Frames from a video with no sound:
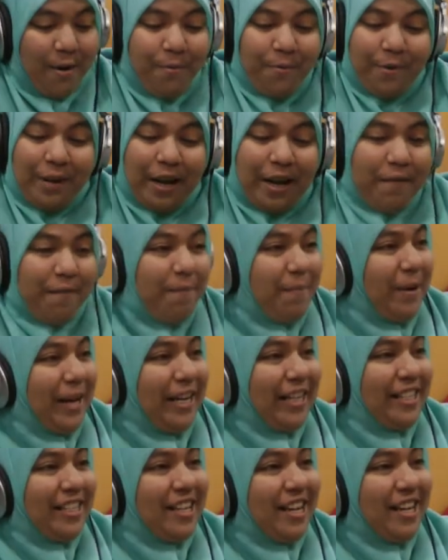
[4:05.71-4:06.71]
would have
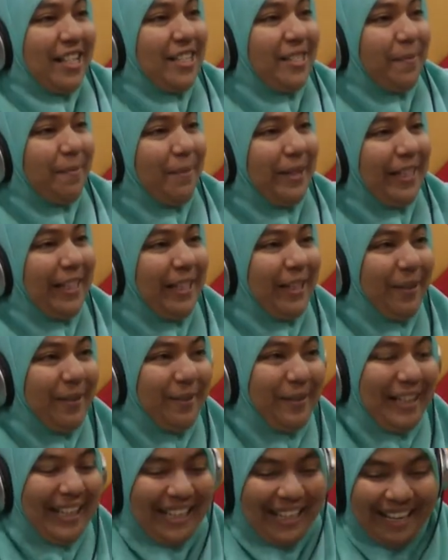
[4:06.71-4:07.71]
made tons of money
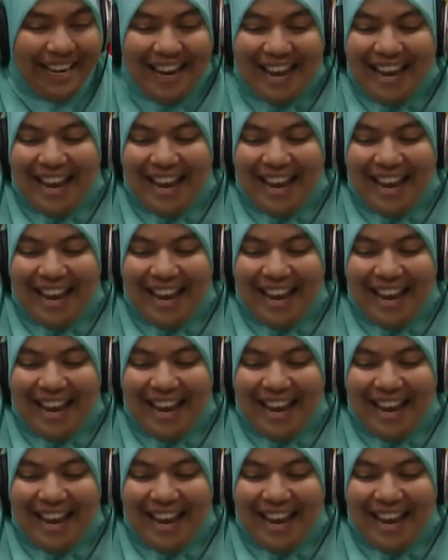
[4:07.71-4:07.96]
already.